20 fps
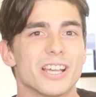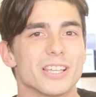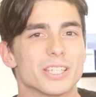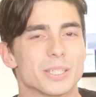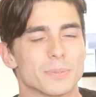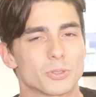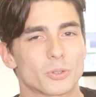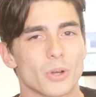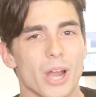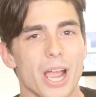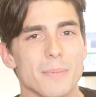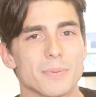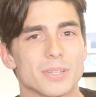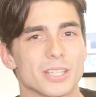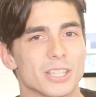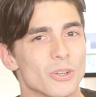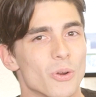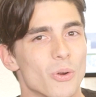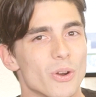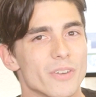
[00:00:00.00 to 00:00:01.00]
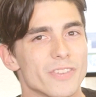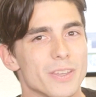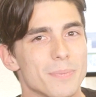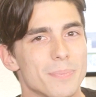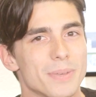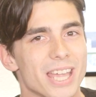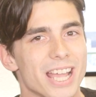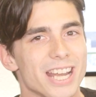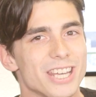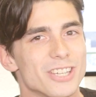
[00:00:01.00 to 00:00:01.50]
subscribe to the
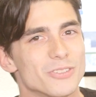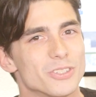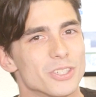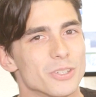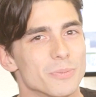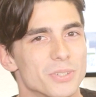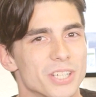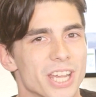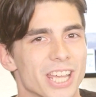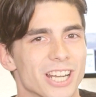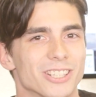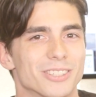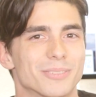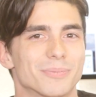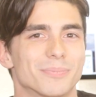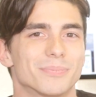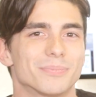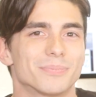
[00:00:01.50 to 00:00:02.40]
NordVPN YouTube channel.